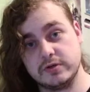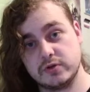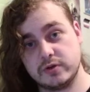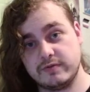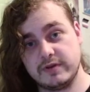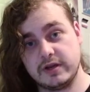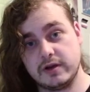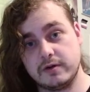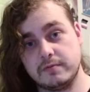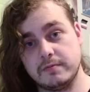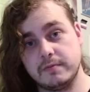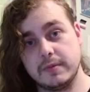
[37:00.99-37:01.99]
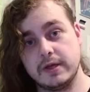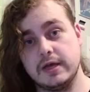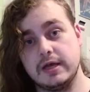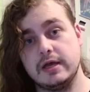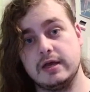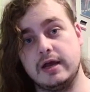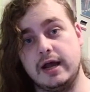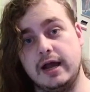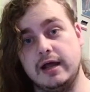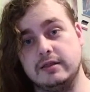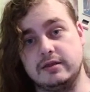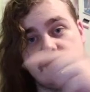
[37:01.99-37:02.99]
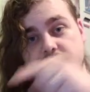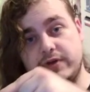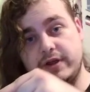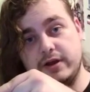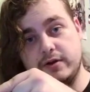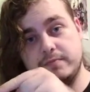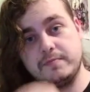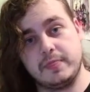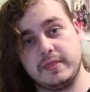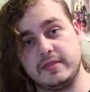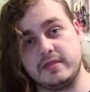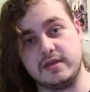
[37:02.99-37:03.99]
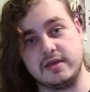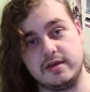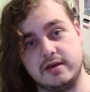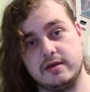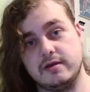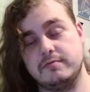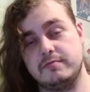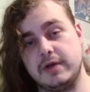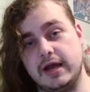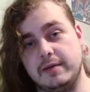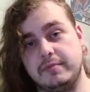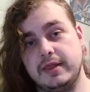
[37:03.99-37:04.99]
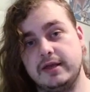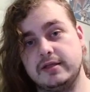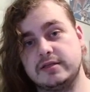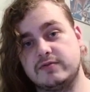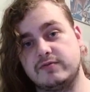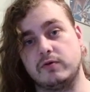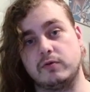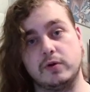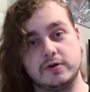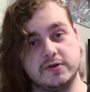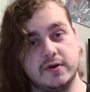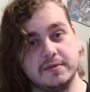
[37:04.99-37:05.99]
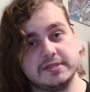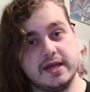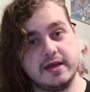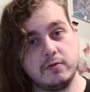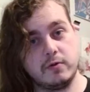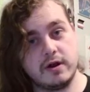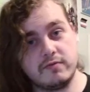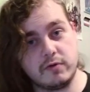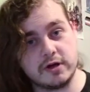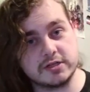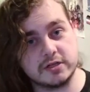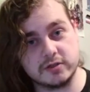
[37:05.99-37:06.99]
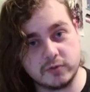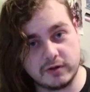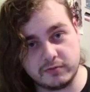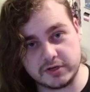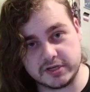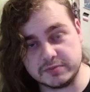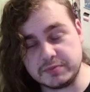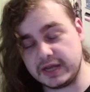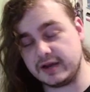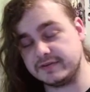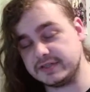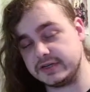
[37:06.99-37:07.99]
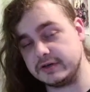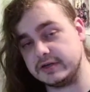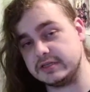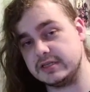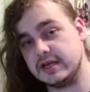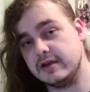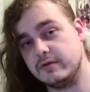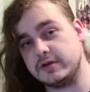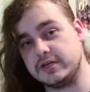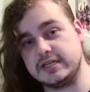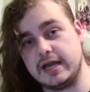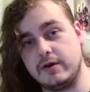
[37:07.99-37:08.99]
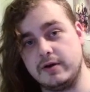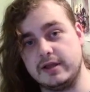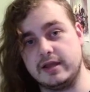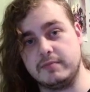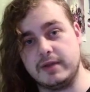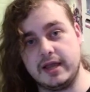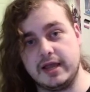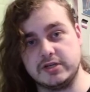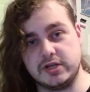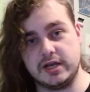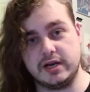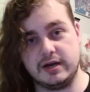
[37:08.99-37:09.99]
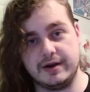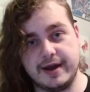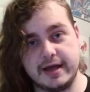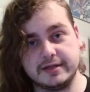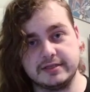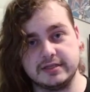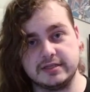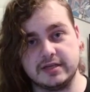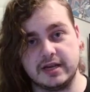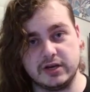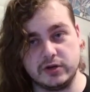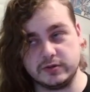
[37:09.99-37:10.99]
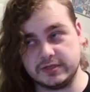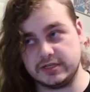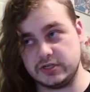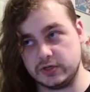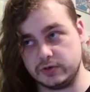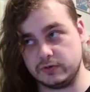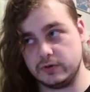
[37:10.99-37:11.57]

the video. I'll leave over here the playlist for Road to MSI, where I've watched all 12 regions of the playoff series, which is how I get my educated analysis and use it to